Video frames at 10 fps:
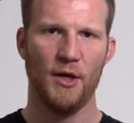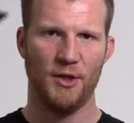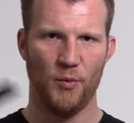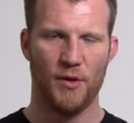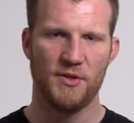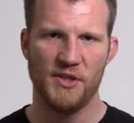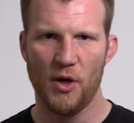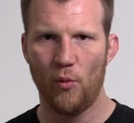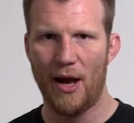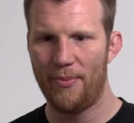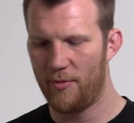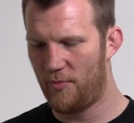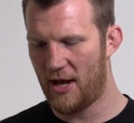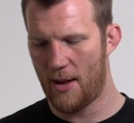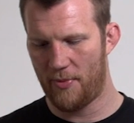you will see a weapon
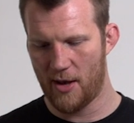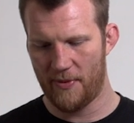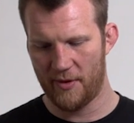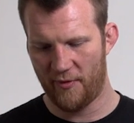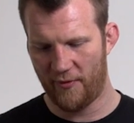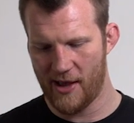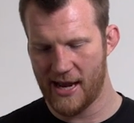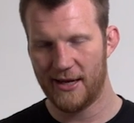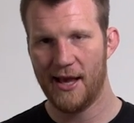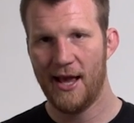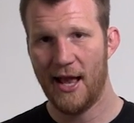pop up in a fight,